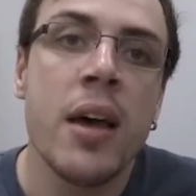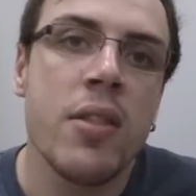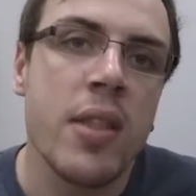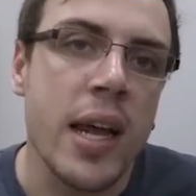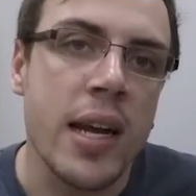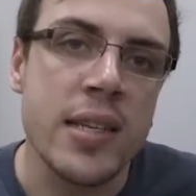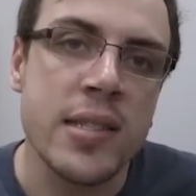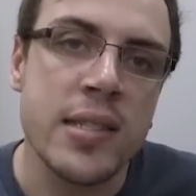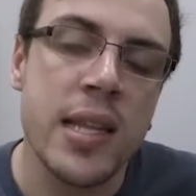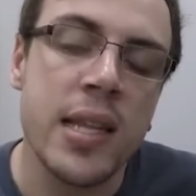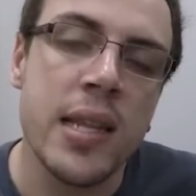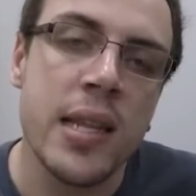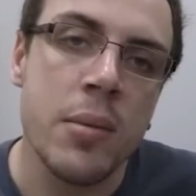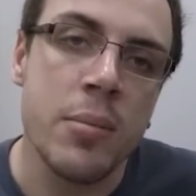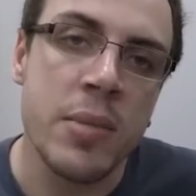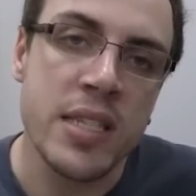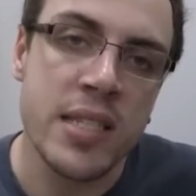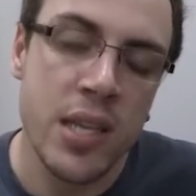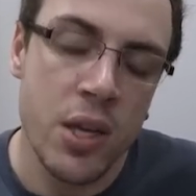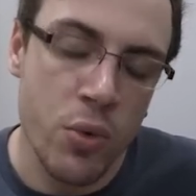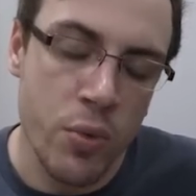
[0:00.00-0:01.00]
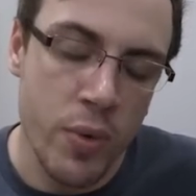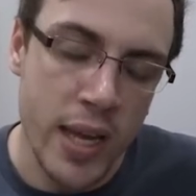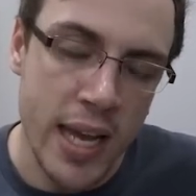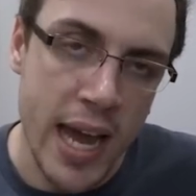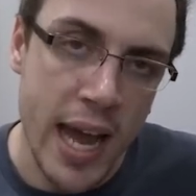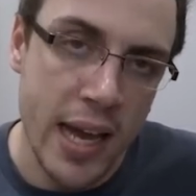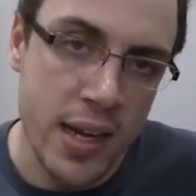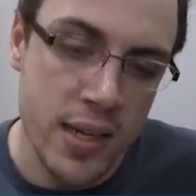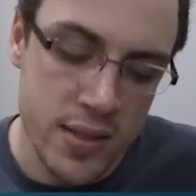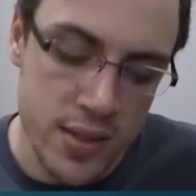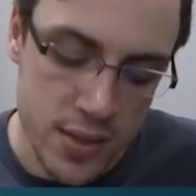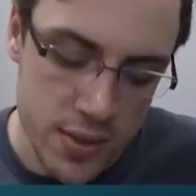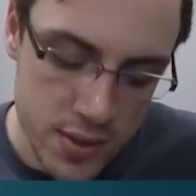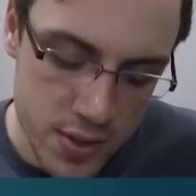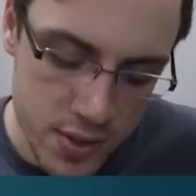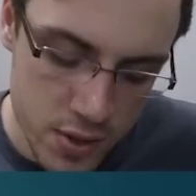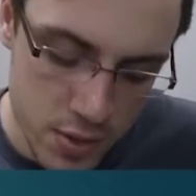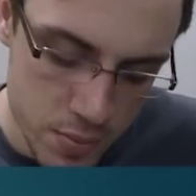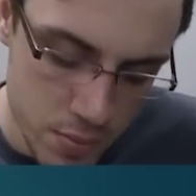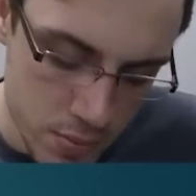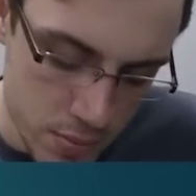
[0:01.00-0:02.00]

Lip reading: that is the limiting reactant.